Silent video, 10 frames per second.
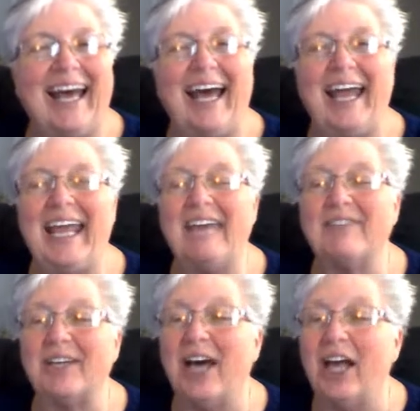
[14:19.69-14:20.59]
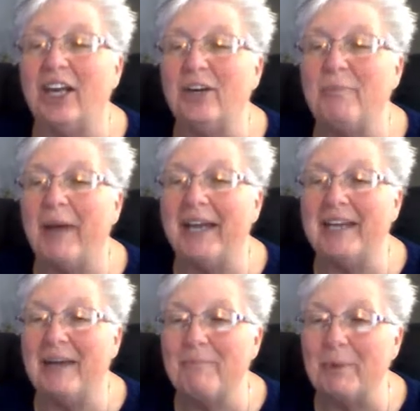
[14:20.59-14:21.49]
I have a color by
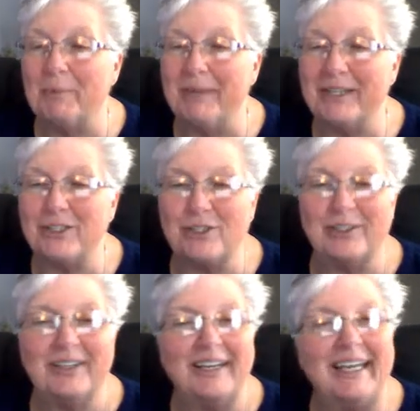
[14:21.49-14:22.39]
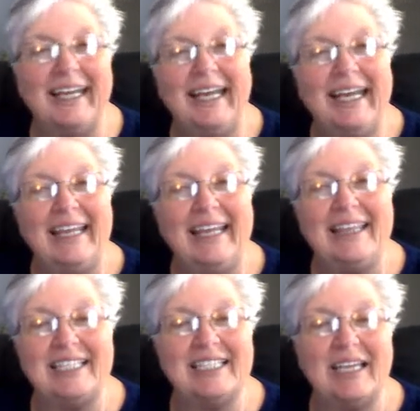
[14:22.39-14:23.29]
number picture. This
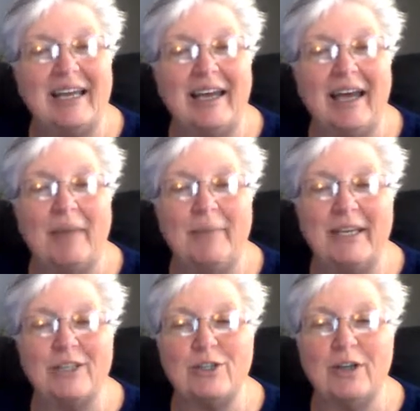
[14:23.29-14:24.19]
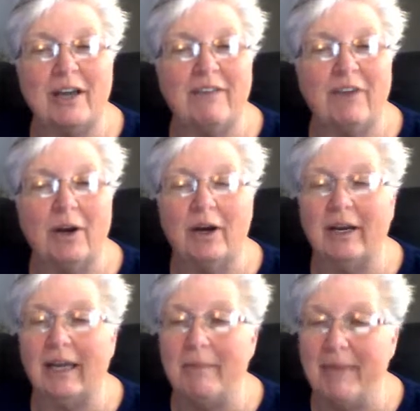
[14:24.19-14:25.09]
is a picture of our
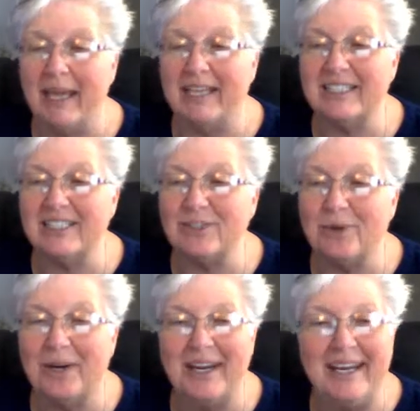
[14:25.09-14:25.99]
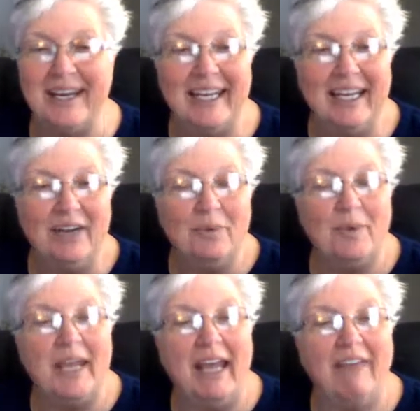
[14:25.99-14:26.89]
Emmaus story. We
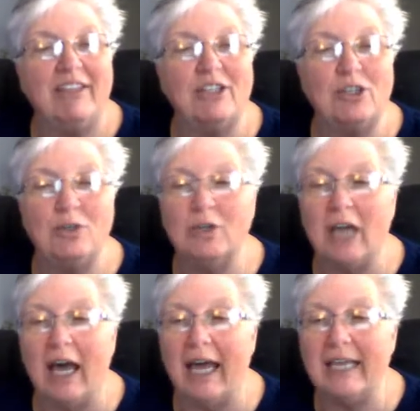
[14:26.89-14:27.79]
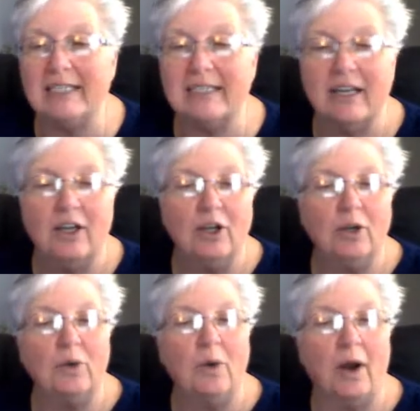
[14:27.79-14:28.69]
have the 2 guys
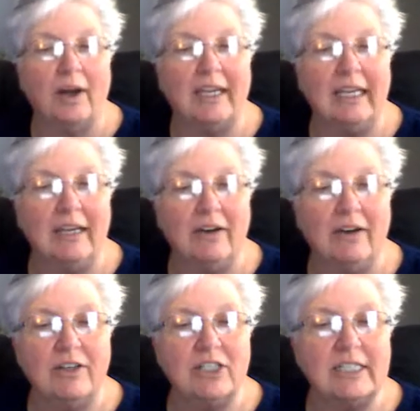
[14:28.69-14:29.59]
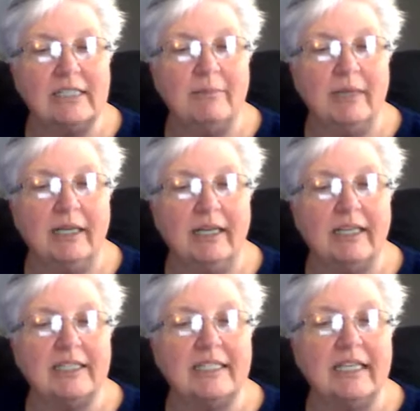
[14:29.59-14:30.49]
who are here. Just a minute,
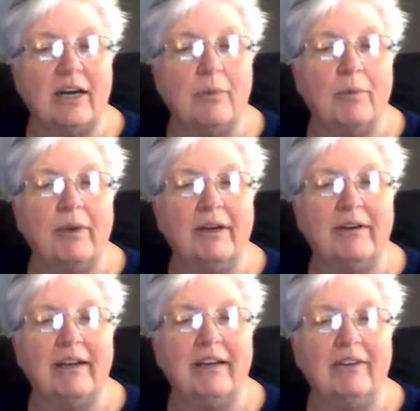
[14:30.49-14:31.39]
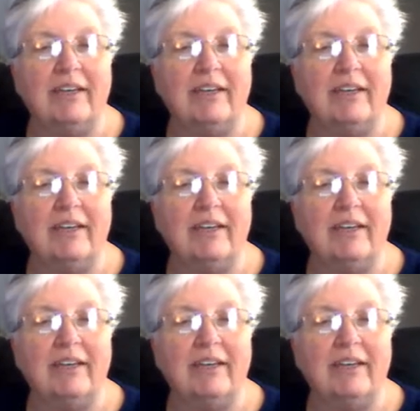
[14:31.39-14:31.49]
let's get our pointer out.